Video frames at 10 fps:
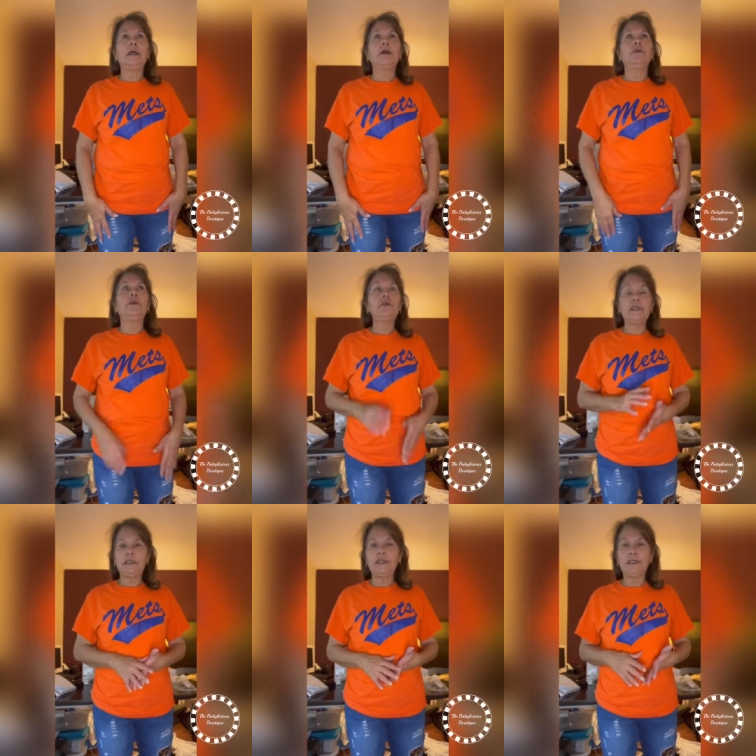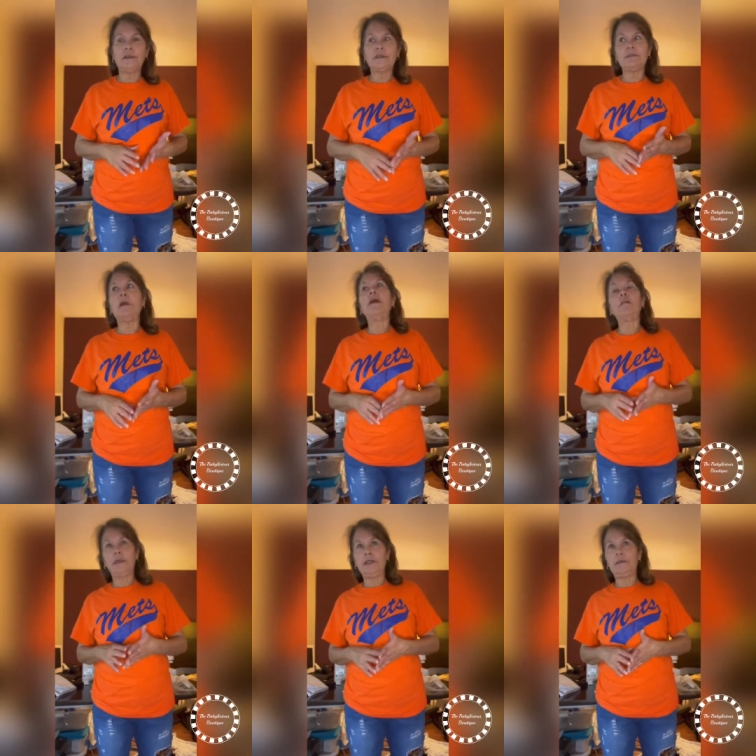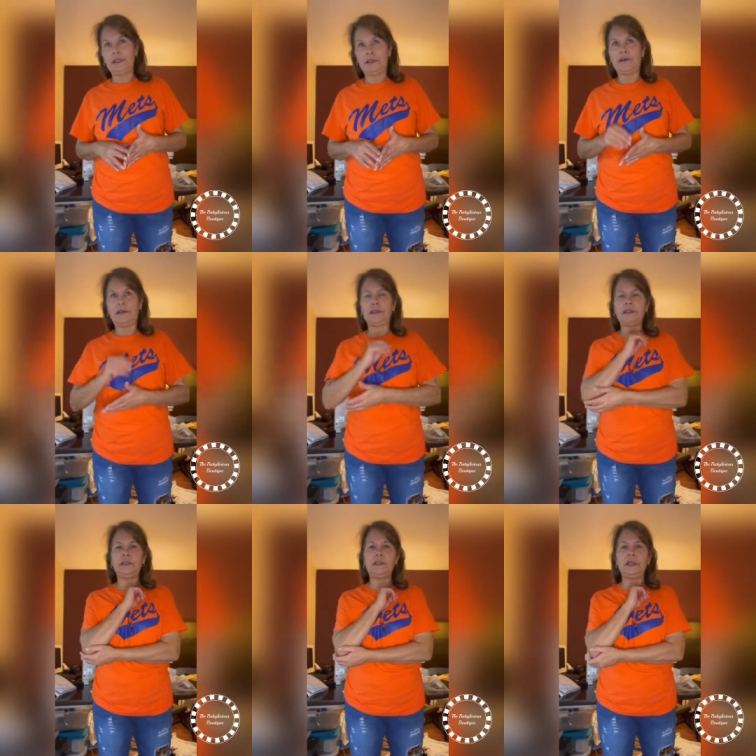Their jeans come small, medium, and large.